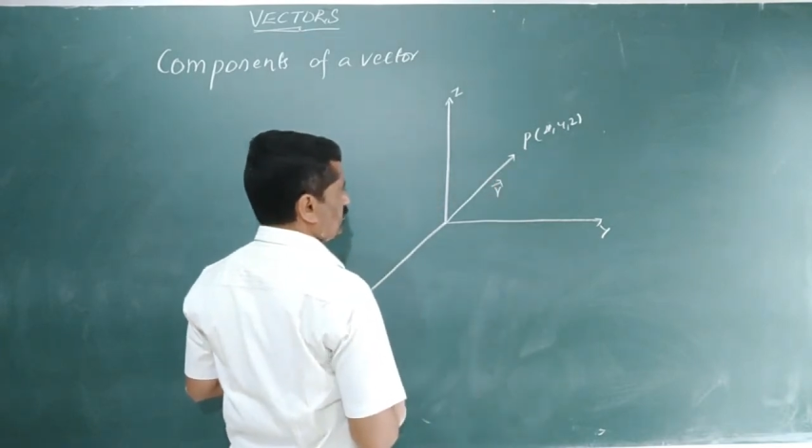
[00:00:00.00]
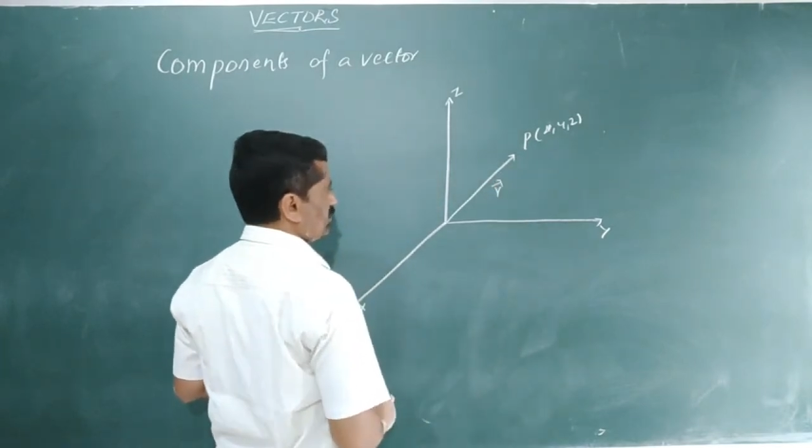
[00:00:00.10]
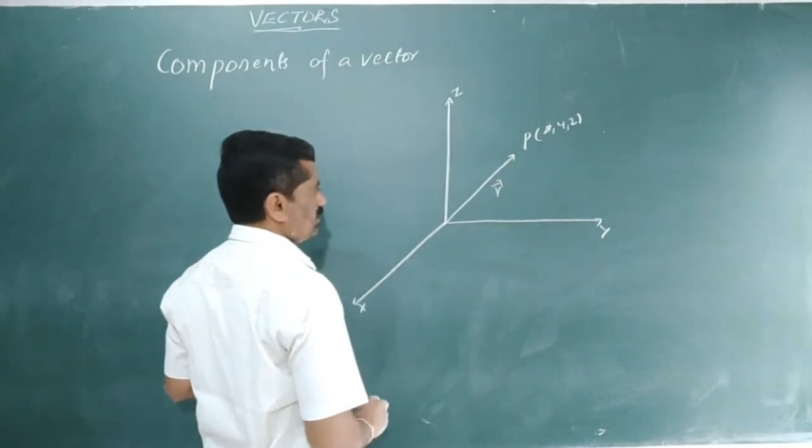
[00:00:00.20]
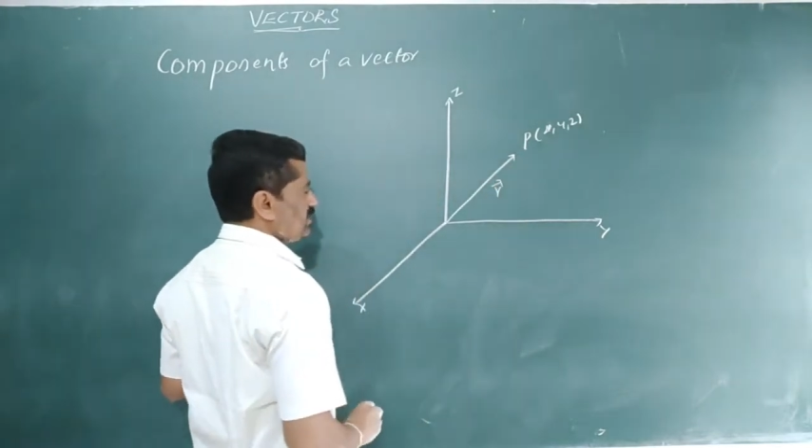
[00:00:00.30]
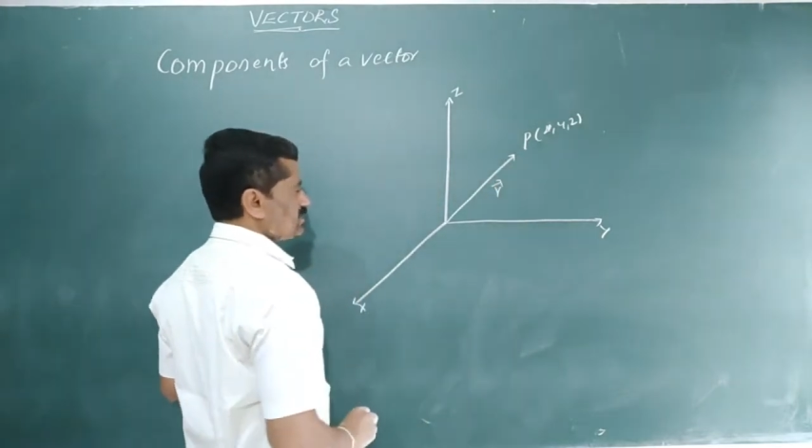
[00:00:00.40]

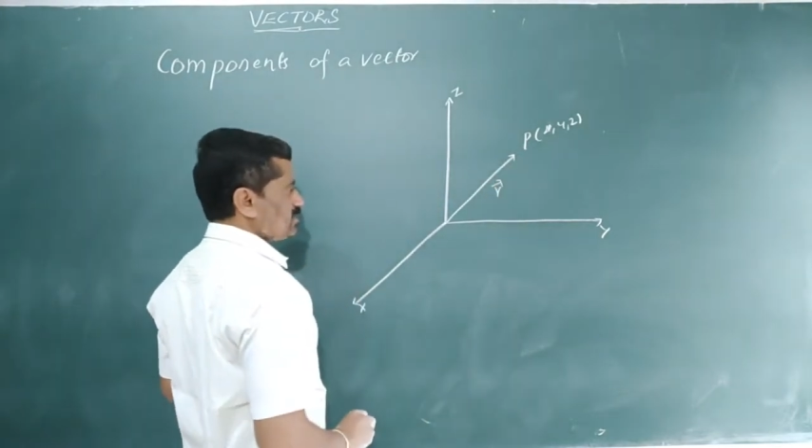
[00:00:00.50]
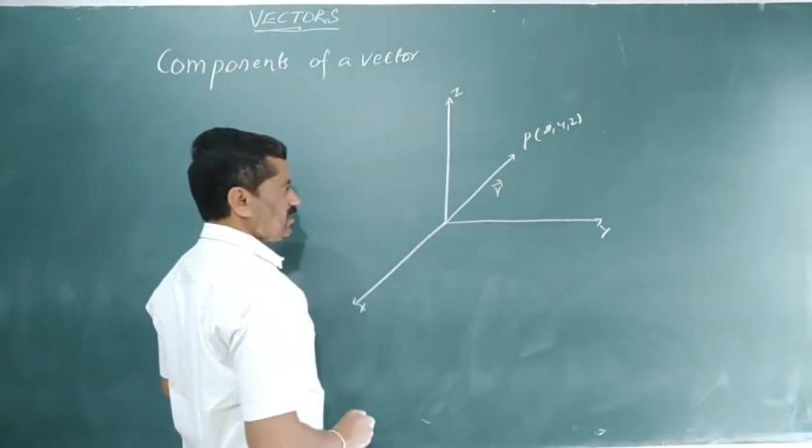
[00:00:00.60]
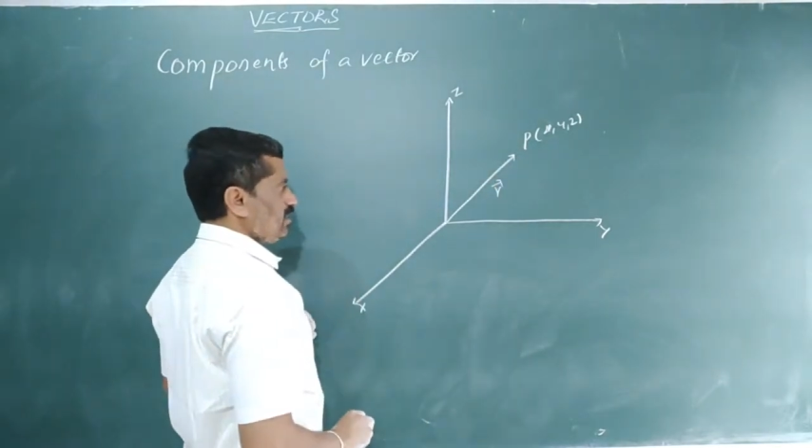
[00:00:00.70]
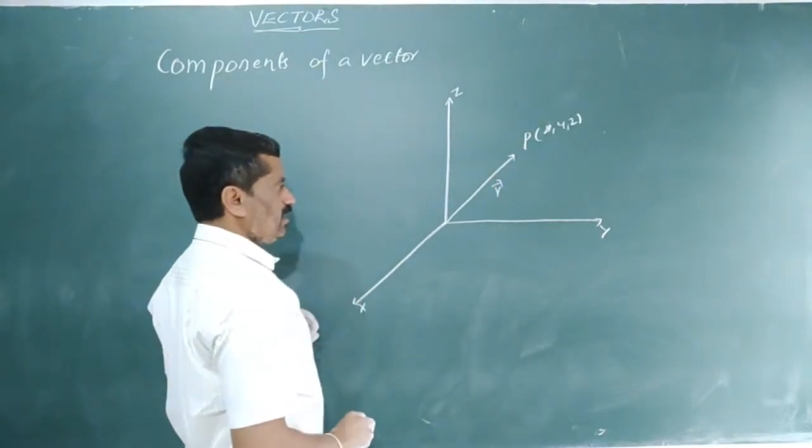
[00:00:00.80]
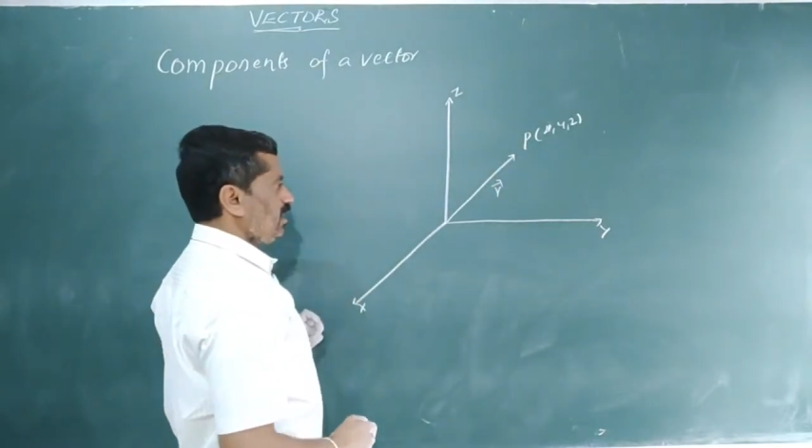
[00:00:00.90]
vector is
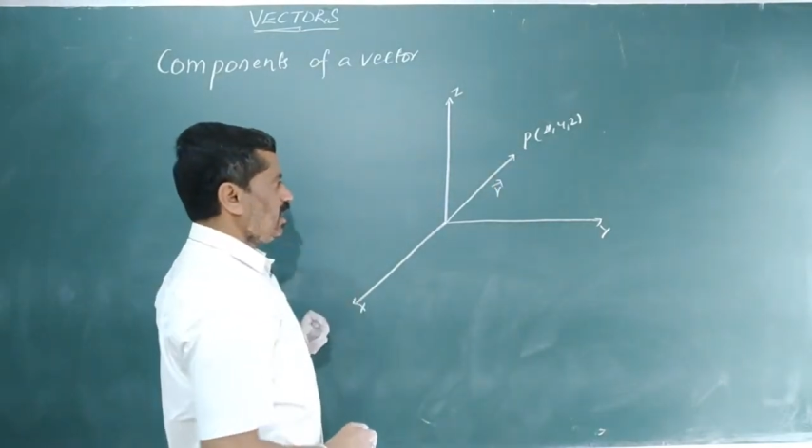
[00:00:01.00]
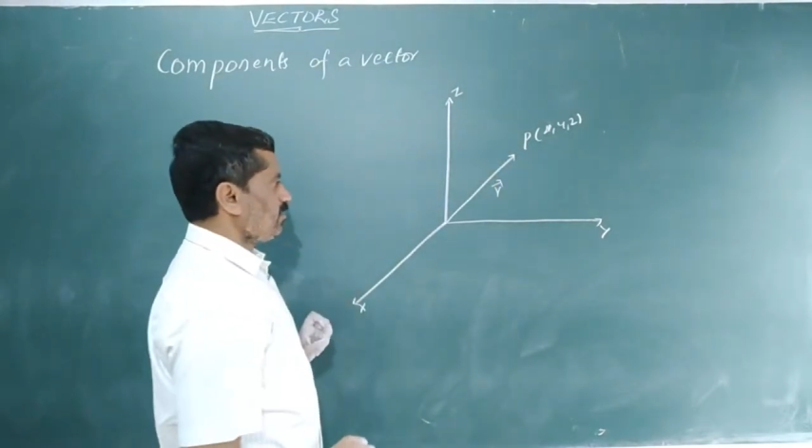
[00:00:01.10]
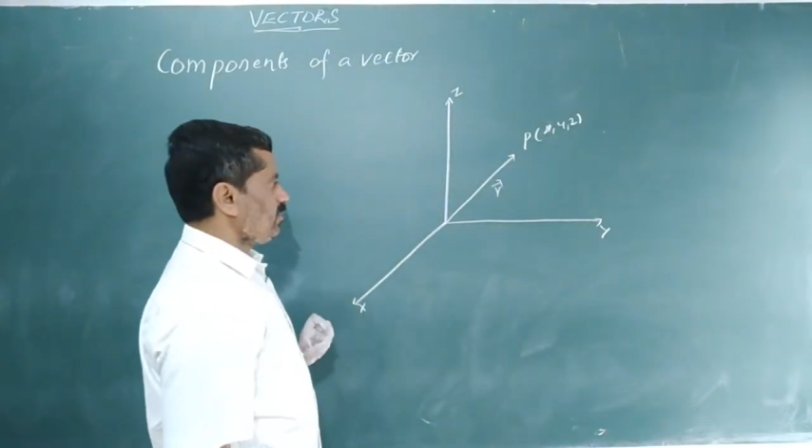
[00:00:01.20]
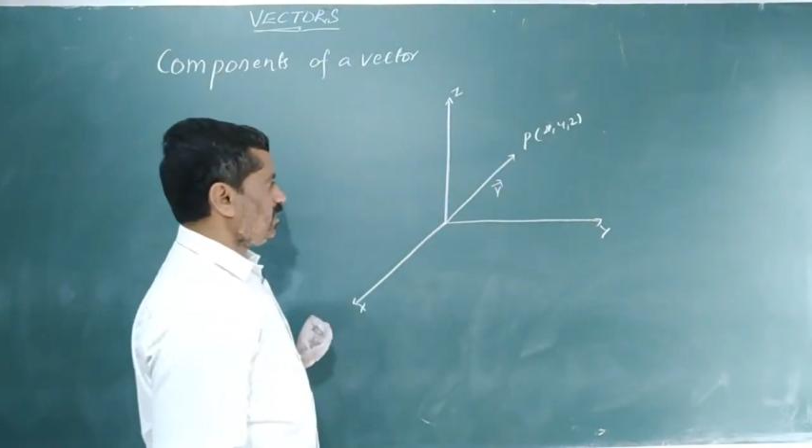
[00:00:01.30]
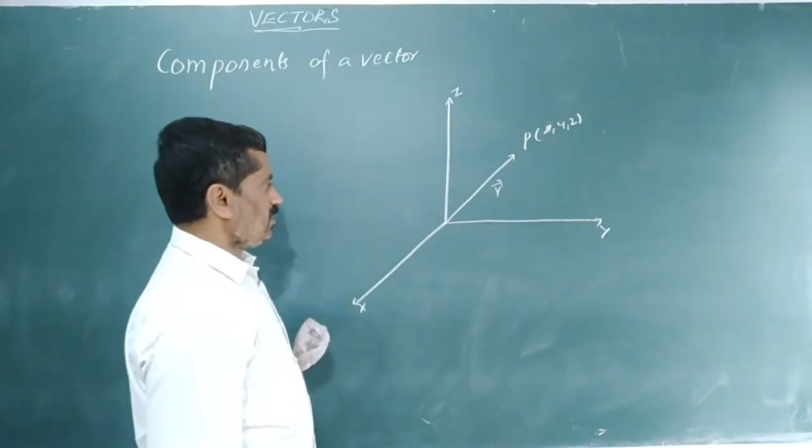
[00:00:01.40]

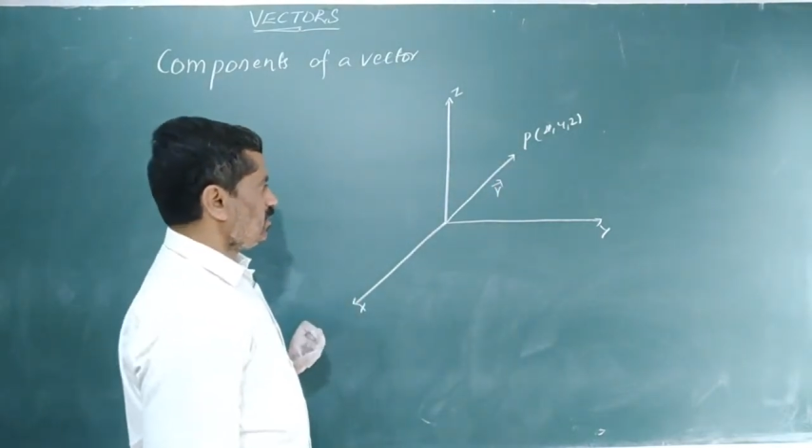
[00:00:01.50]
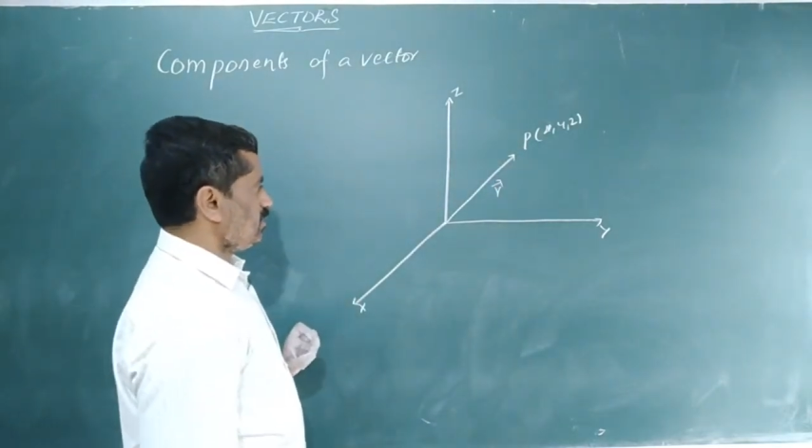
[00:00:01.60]
r bar